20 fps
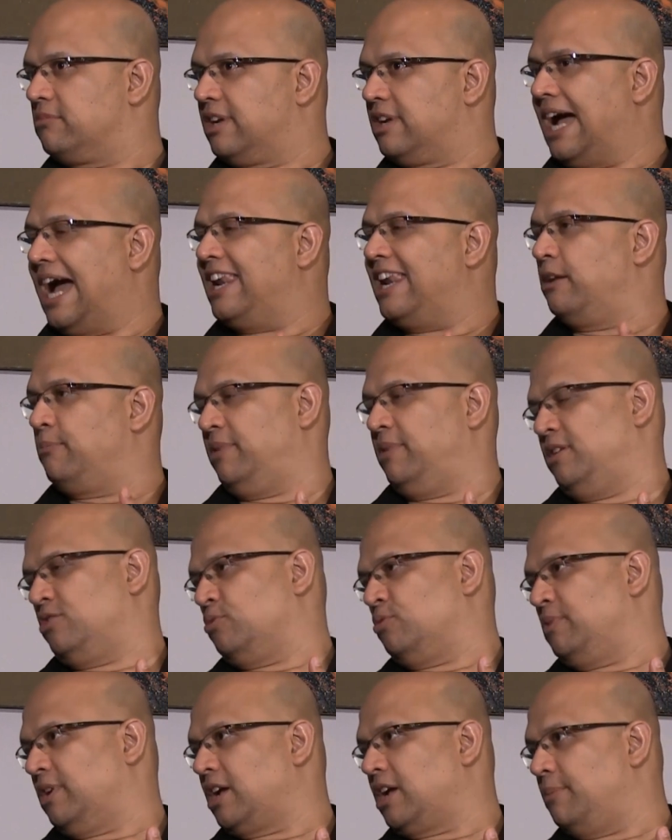guiding me
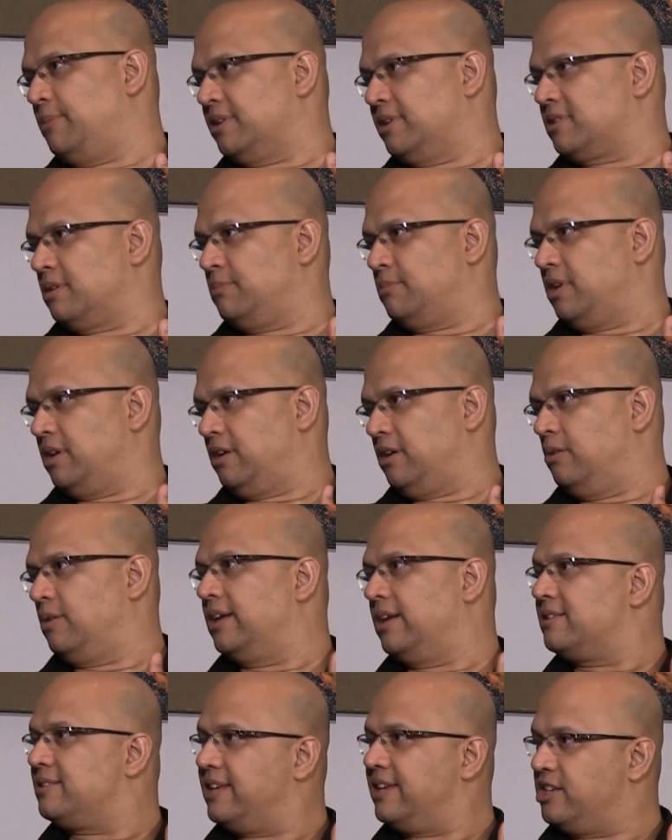into becoming somebody good
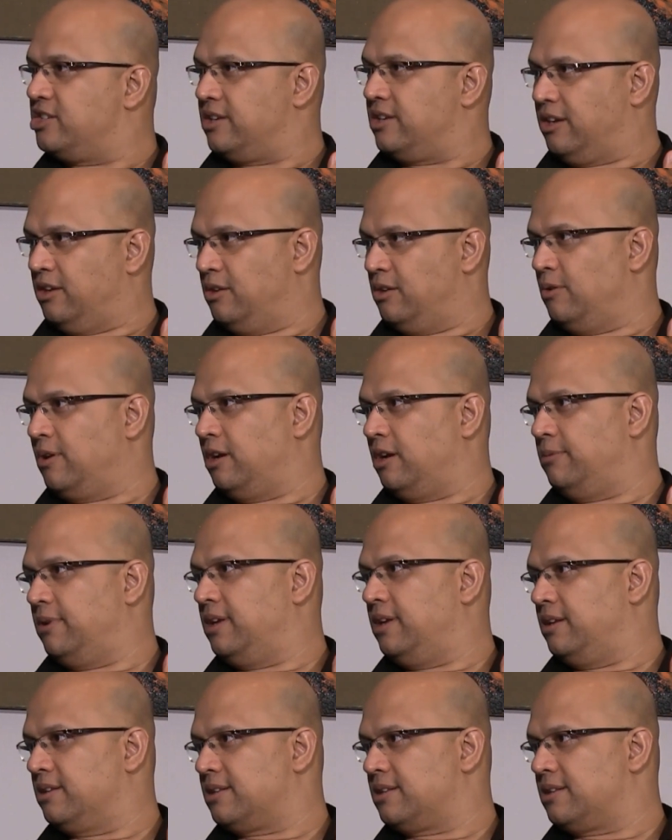at teaching. You know what I mean?